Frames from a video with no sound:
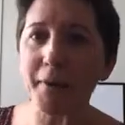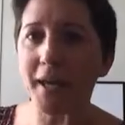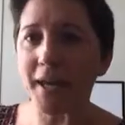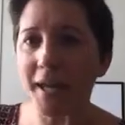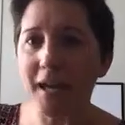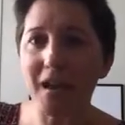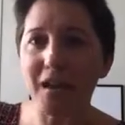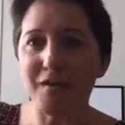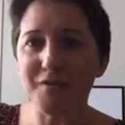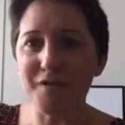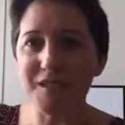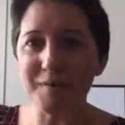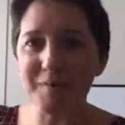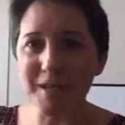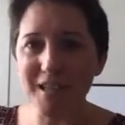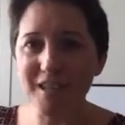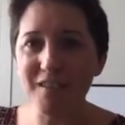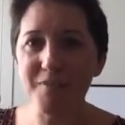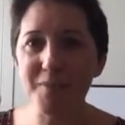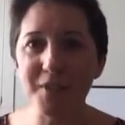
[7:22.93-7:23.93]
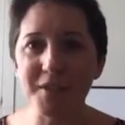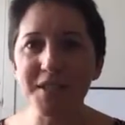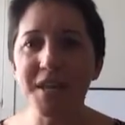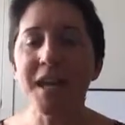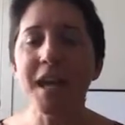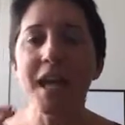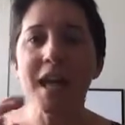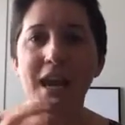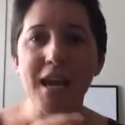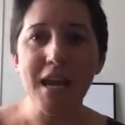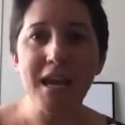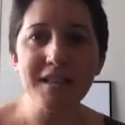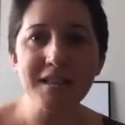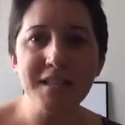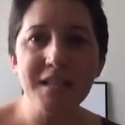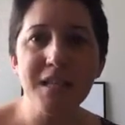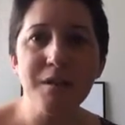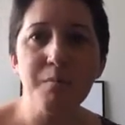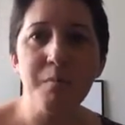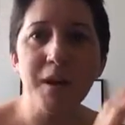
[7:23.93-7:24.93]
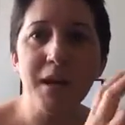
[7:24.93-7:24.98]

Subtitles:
Okay, I have this belief, but let's see